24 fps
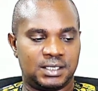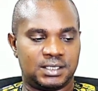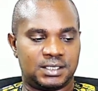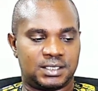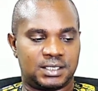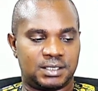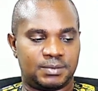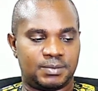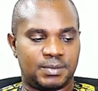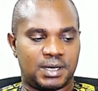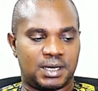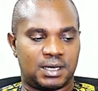
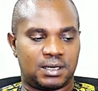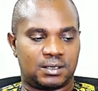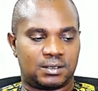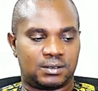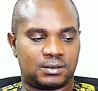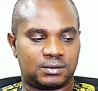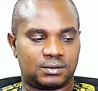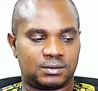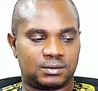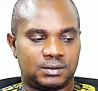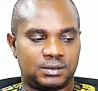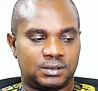
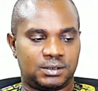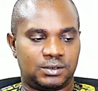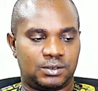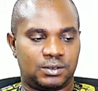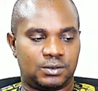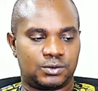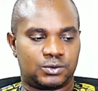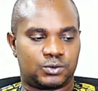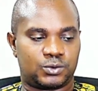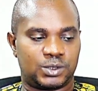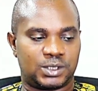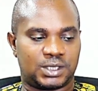Gmail, you
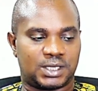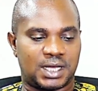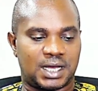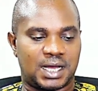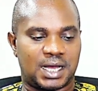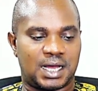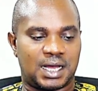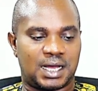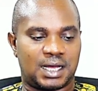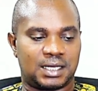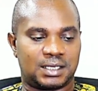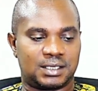know,
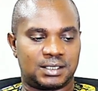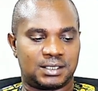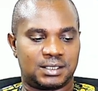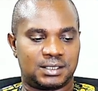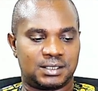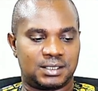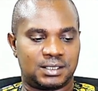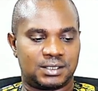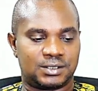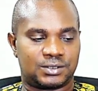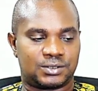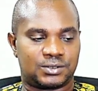Twitter, and
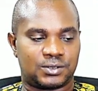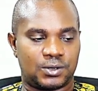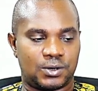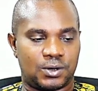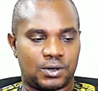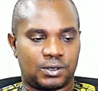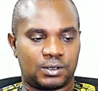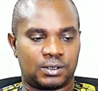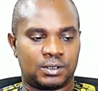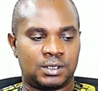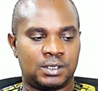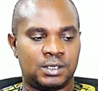so
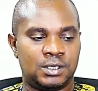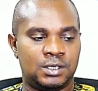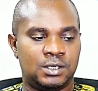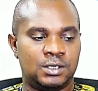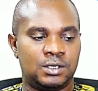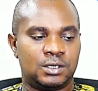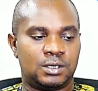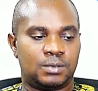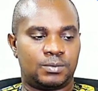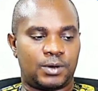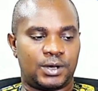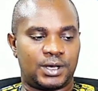on.
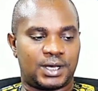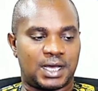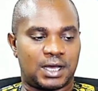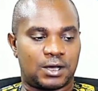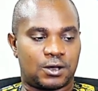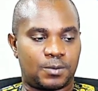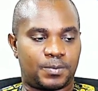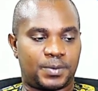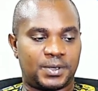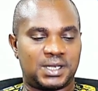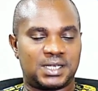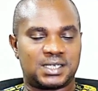But you can
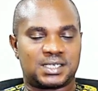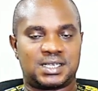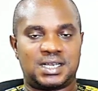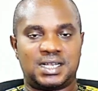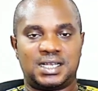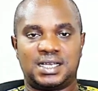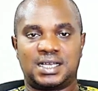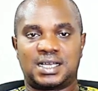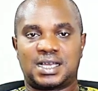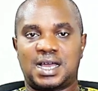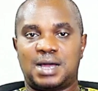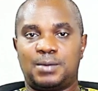copy this
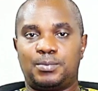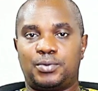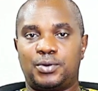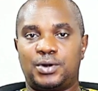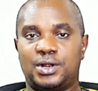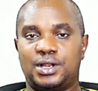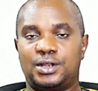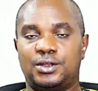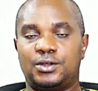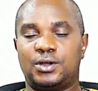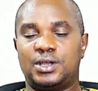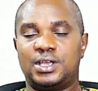link and put
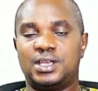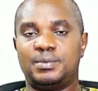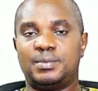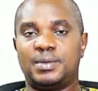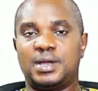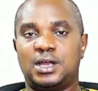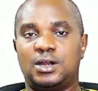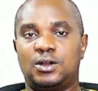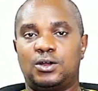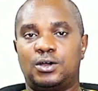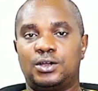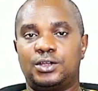it in your
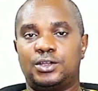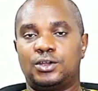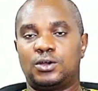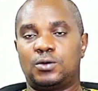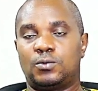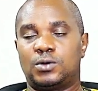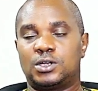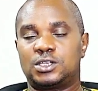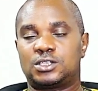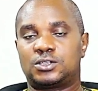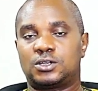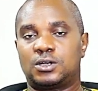email on your
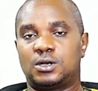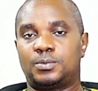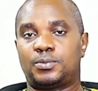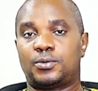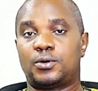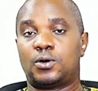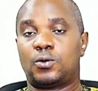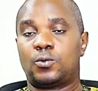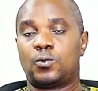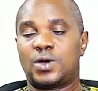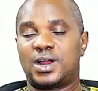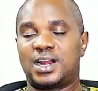WhatsApp
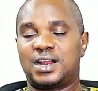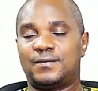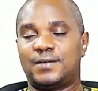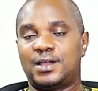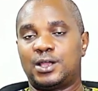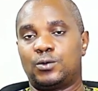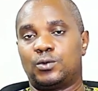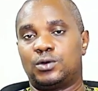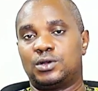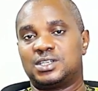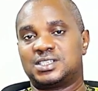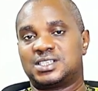or whatever
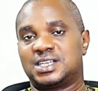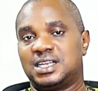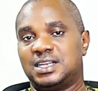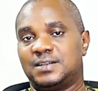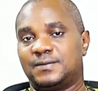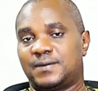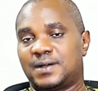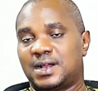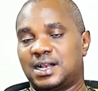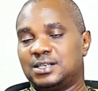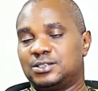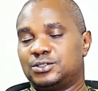you want to send the
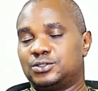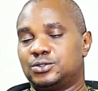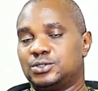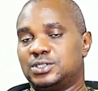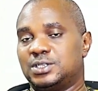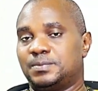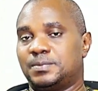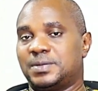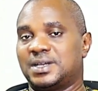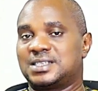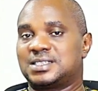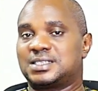file to
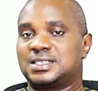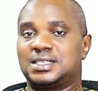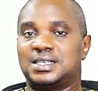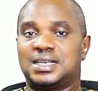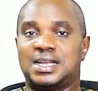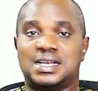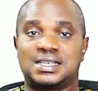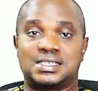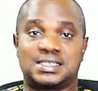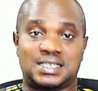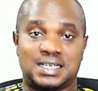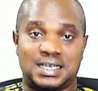the
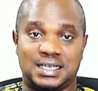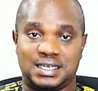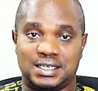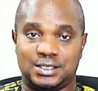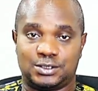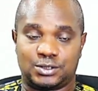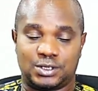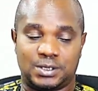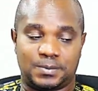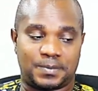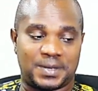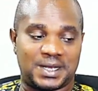person and send
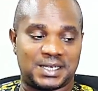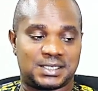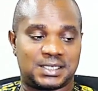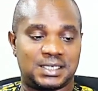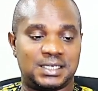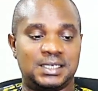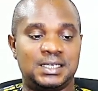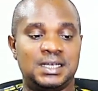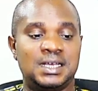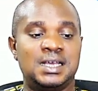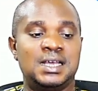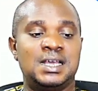it to the
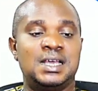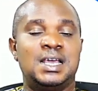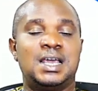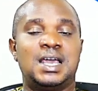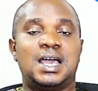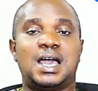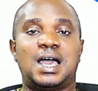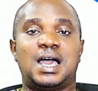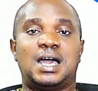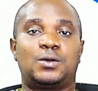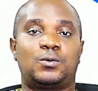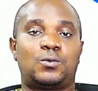person.
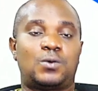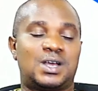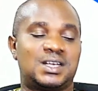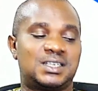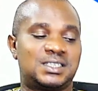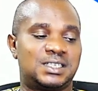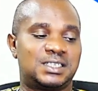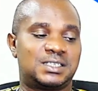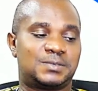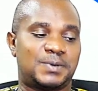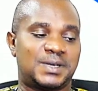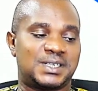And
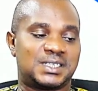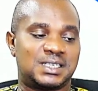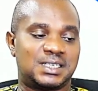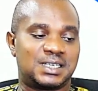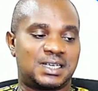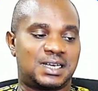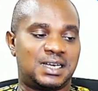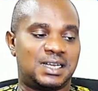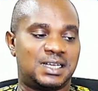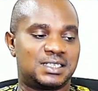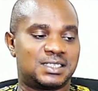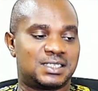once this
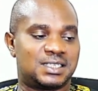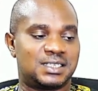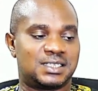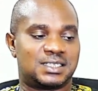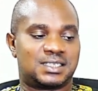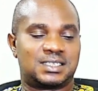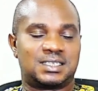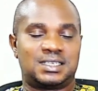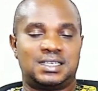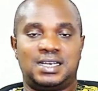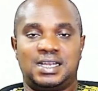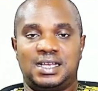person clicks
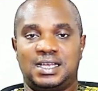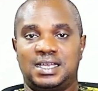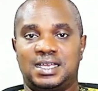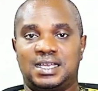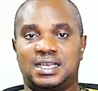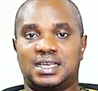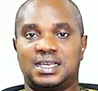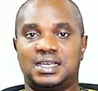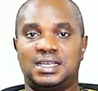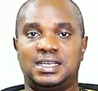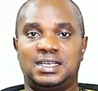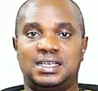this
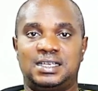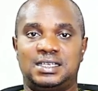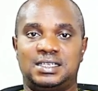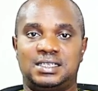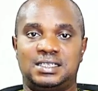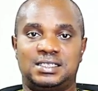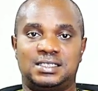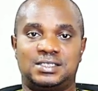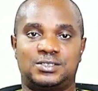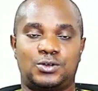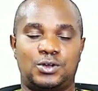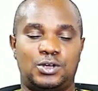link,
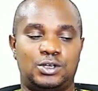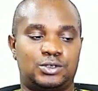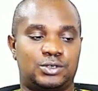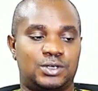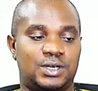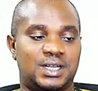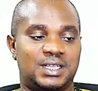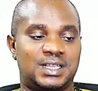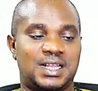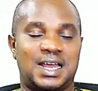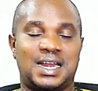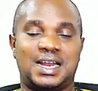it's going
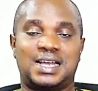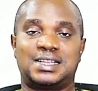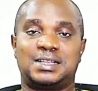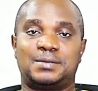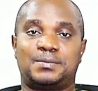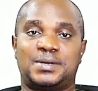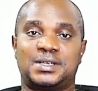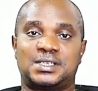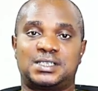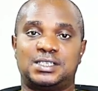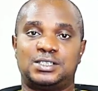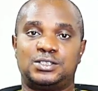to redirect the
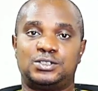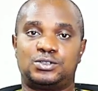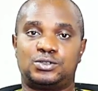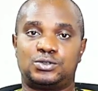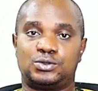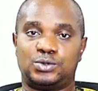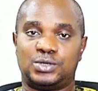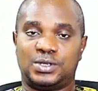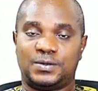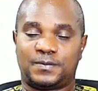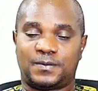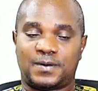person
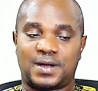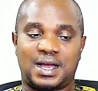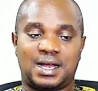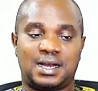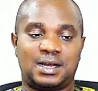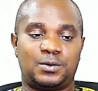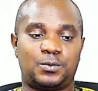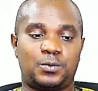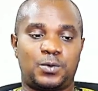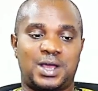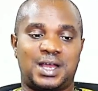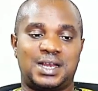to the
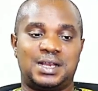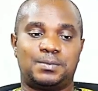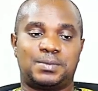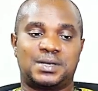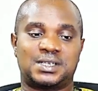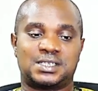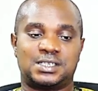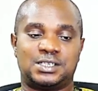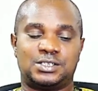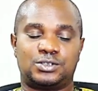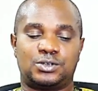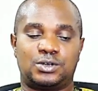file where the
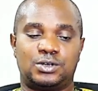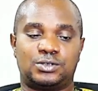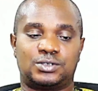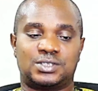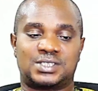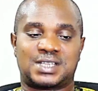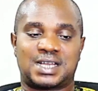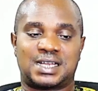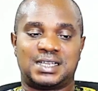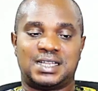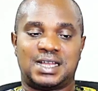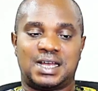person is going to
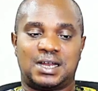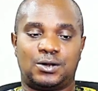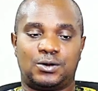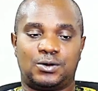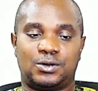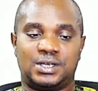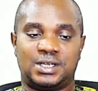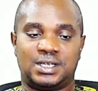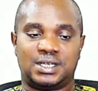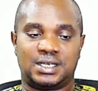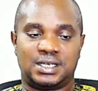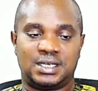start
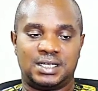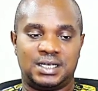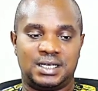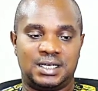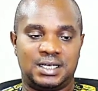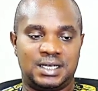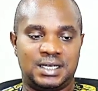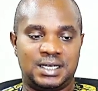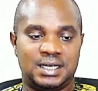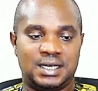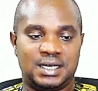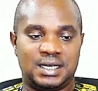downloading
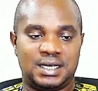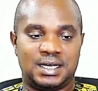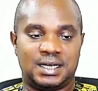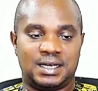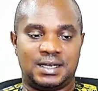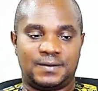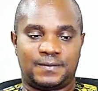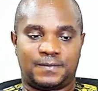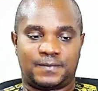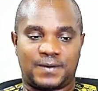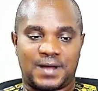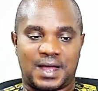
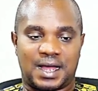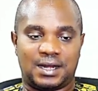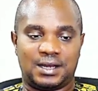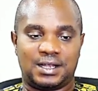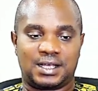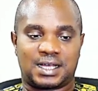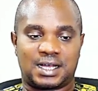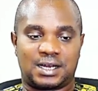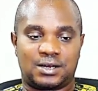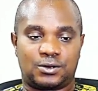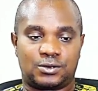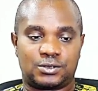the file.
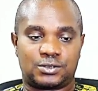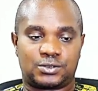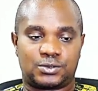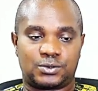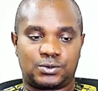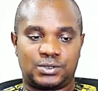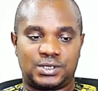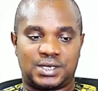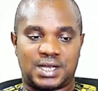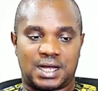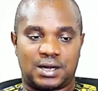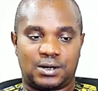You can
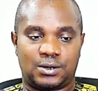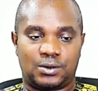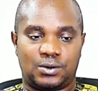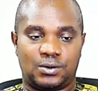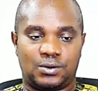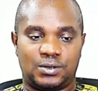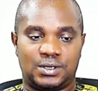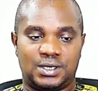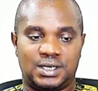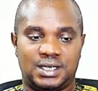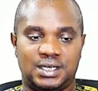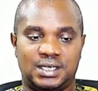also
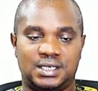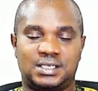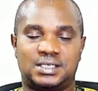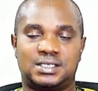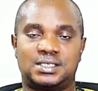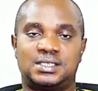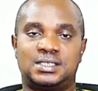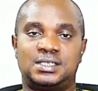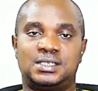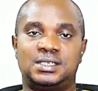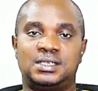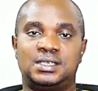download
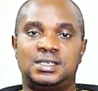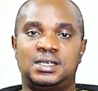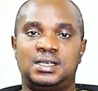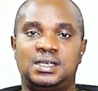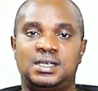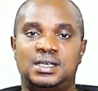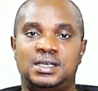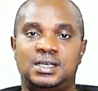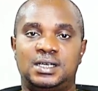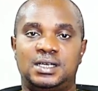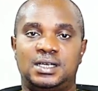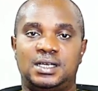this
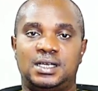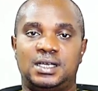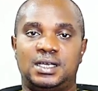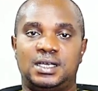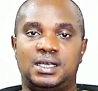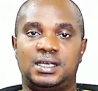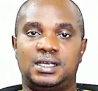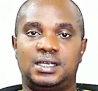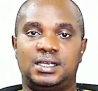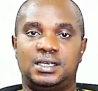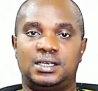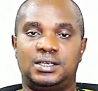
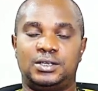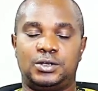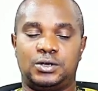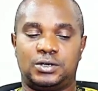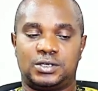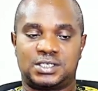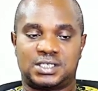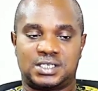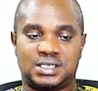in your